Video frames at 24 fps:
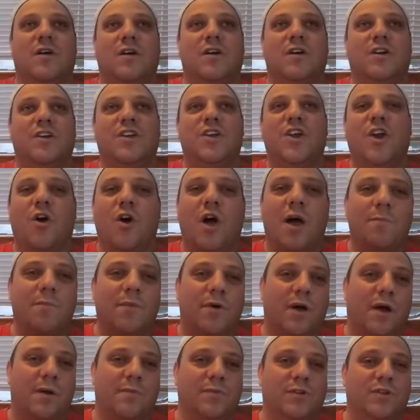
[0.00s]
I'm
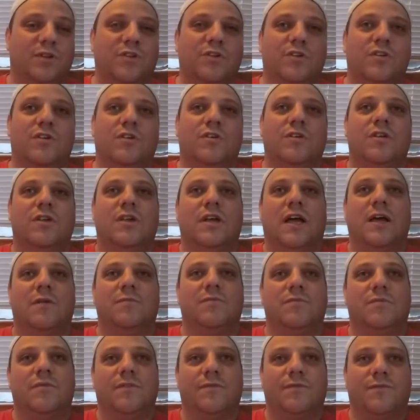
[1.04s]

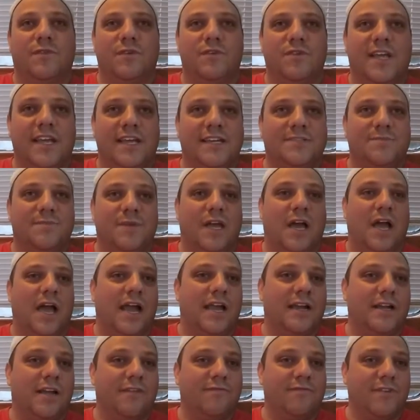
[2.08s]
a few days
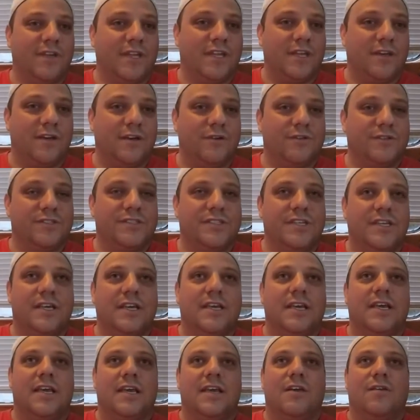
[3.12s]
behind on videos
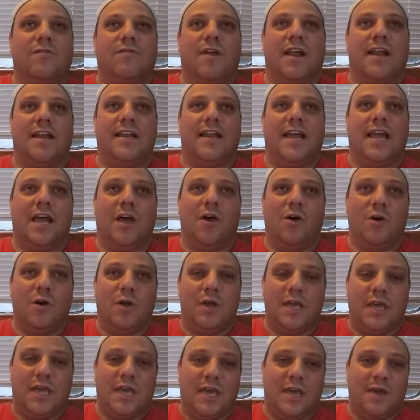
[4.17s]
right now,
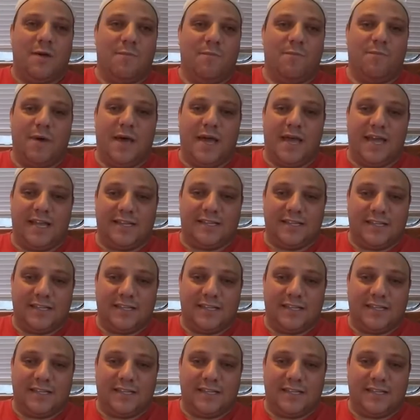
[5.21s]
but